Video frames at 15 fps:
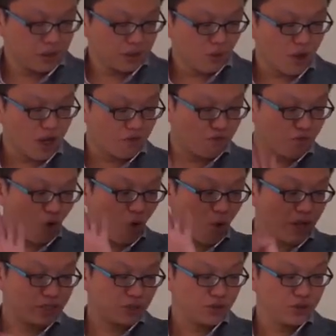We have four
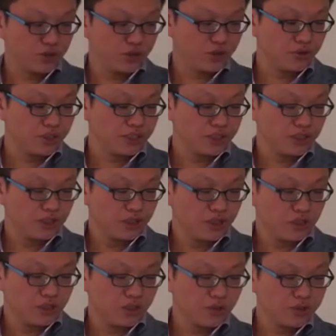ways to do it.
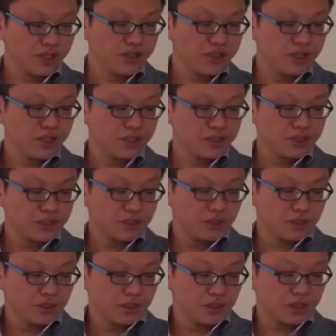Using this
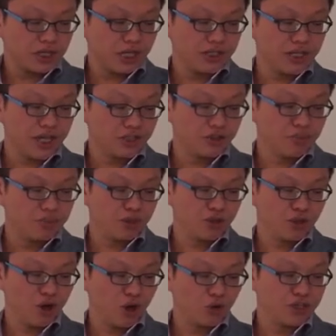connection
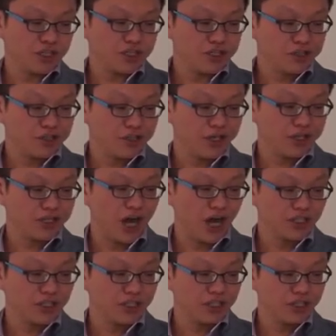between OT and
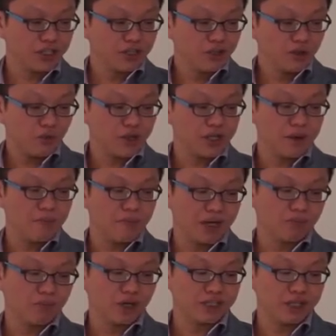IT, we can
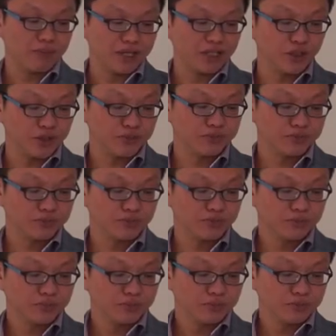make product better,
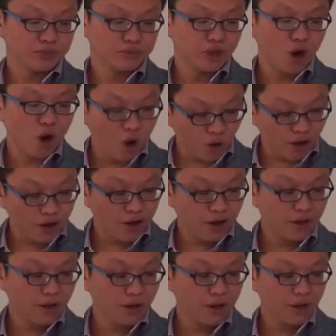or
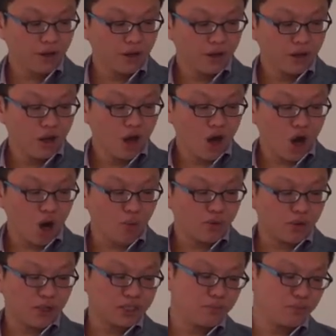
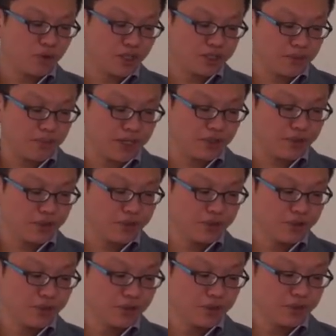operate the product better,
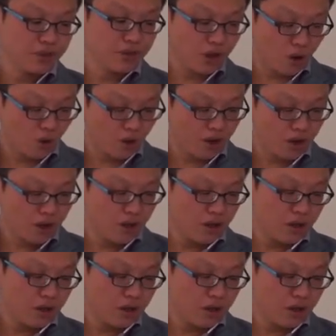or